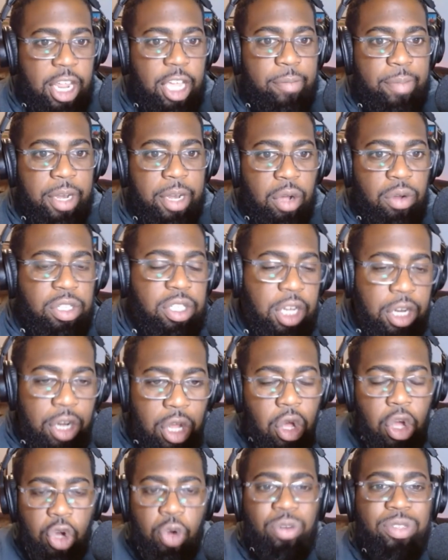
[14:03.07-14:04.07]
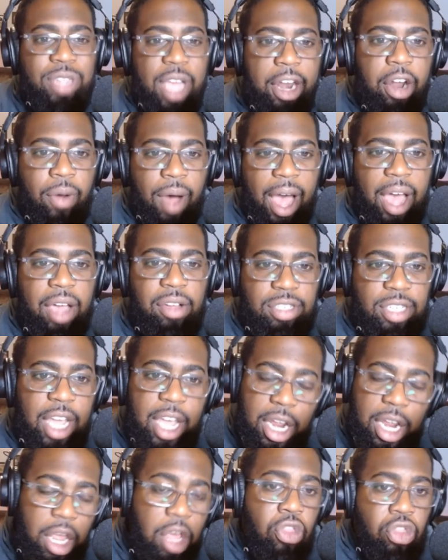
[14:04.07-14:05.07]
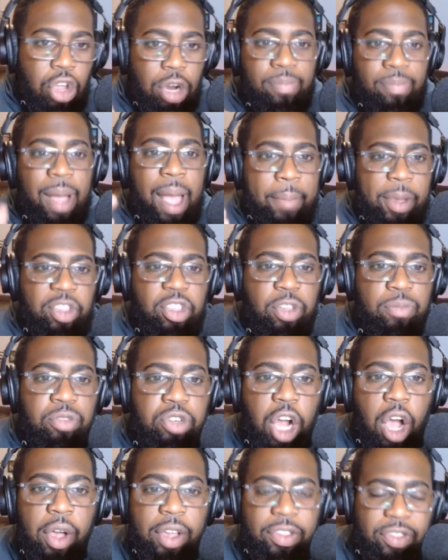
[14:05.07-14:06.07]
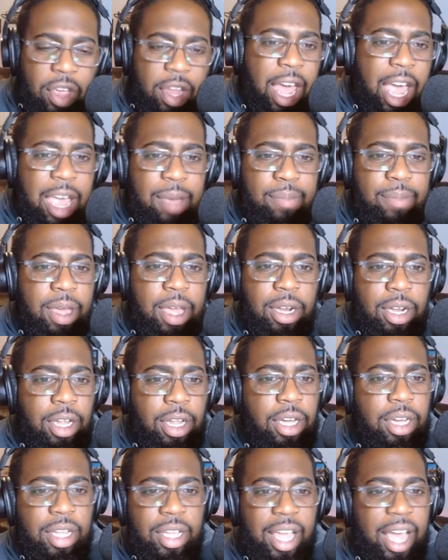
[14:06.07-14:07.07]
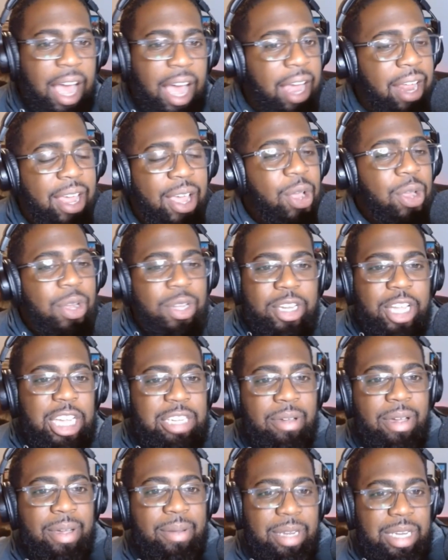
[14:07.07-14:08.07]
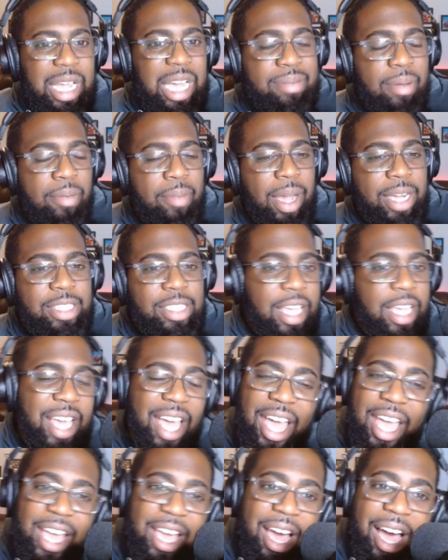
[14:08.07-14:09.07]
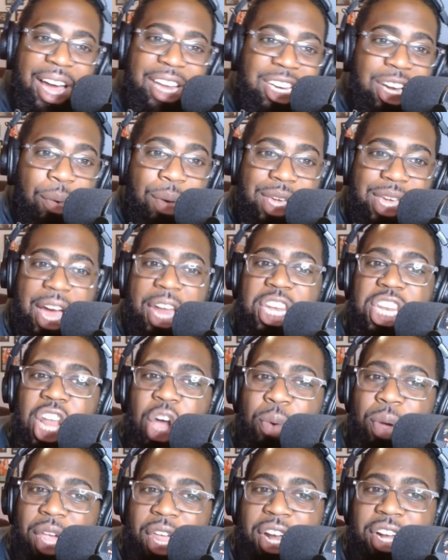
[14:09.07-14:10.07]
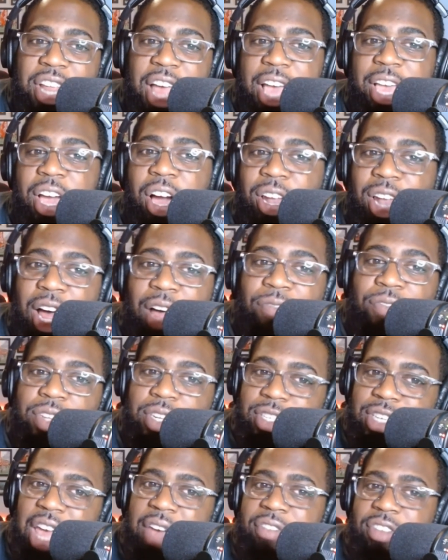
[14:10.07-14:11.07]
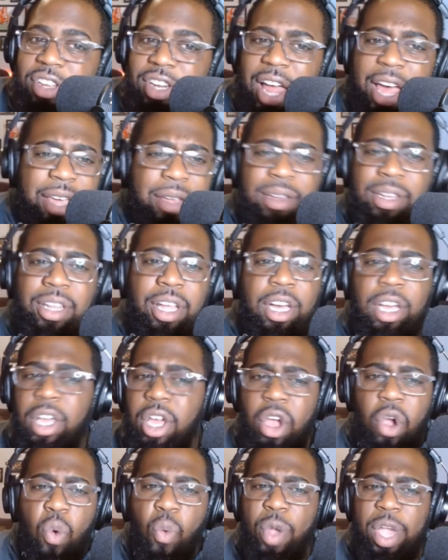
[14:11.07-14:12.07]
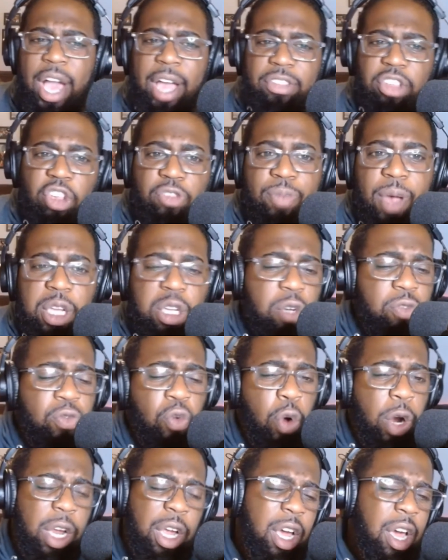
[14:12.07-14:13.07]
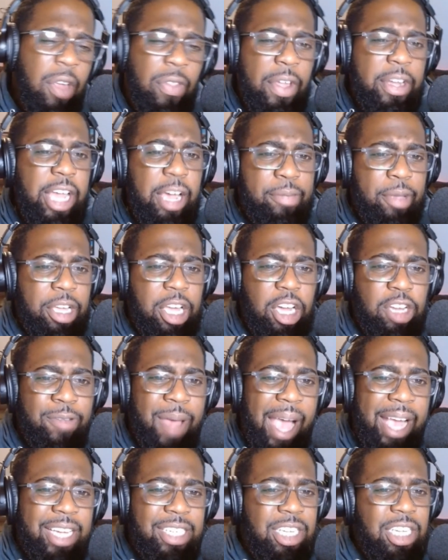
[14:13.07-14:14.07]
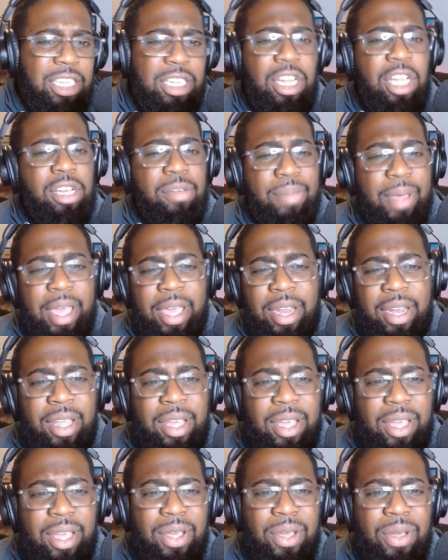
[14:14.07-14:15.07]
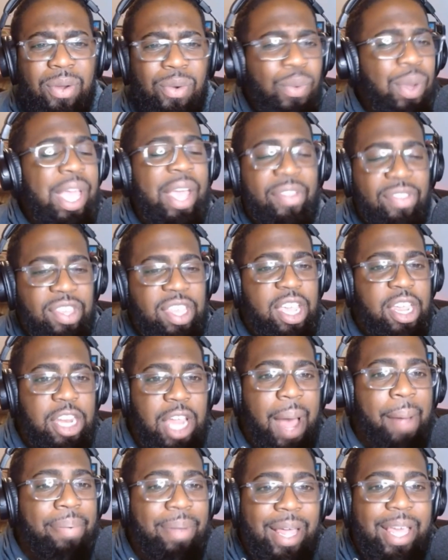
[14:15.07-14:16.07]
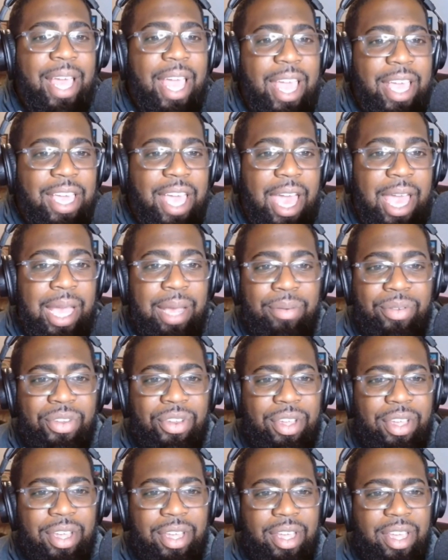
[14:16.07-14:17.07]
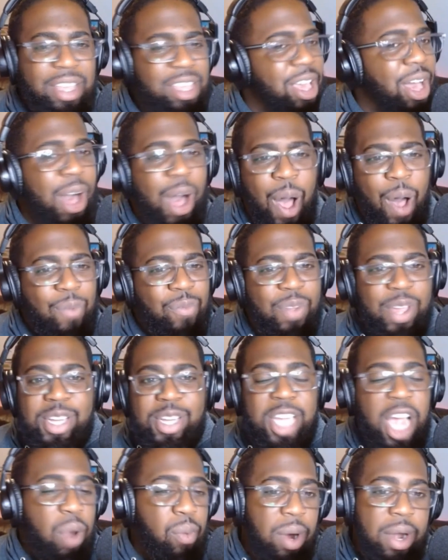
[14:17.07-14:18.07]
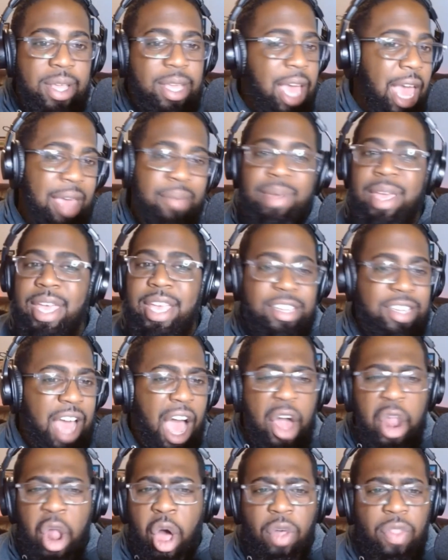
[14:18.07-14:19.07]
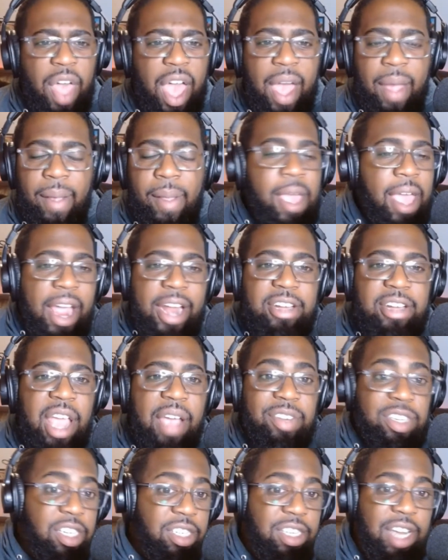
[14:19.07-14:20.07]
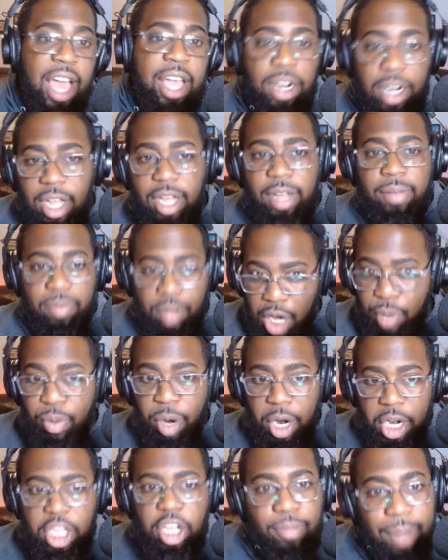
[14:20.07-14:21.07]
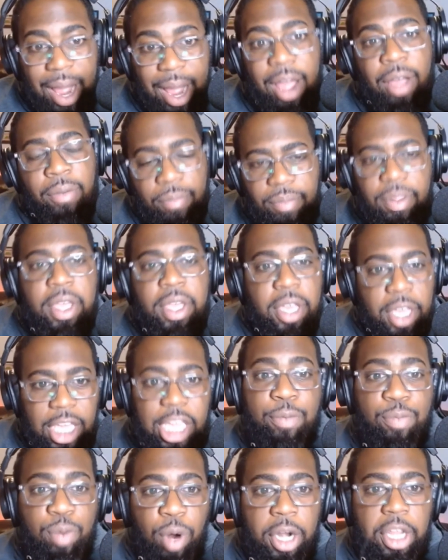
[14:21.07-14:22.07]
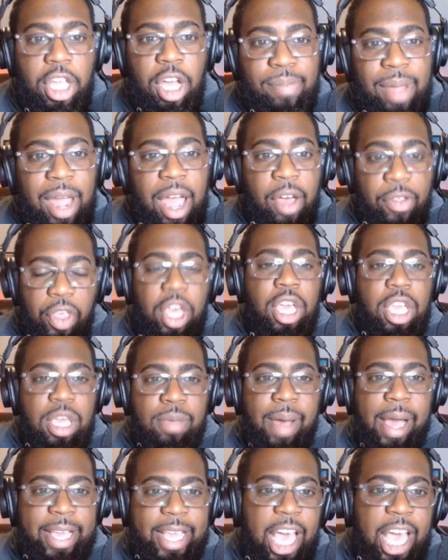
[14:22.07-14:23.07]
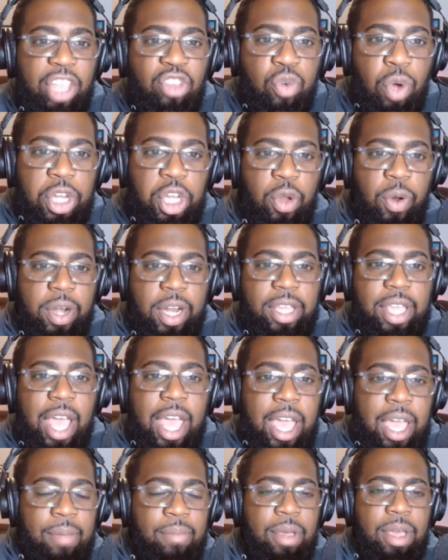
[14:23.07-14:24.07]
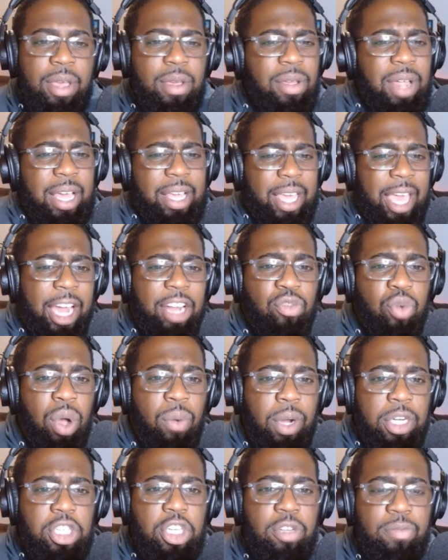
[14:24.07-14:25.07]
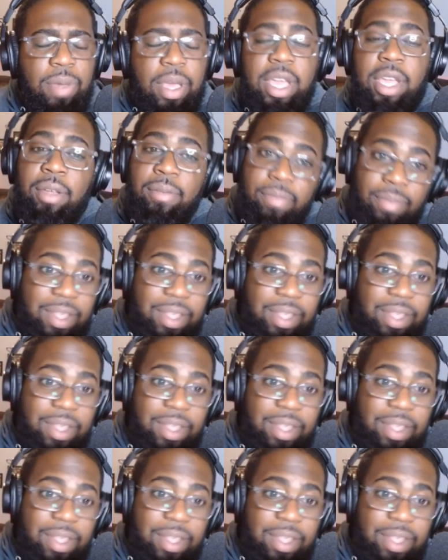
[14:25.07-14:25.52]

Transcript: Igbinosin, who's at Ohio State, there might be some jawing saying, hey, man, look, Desmond might say, hey, I know we can attack y'all offense. Davison, like, look, we got something special for you. Then Desmond comes back and says, look, man, we have seen y'all play eight games. Y'all offense, y'all running game, it's not all that. And Davidson's like, look, keep running your mouth. Keep running your mouth. You might catch one during the game. Like, catch one? What you mean?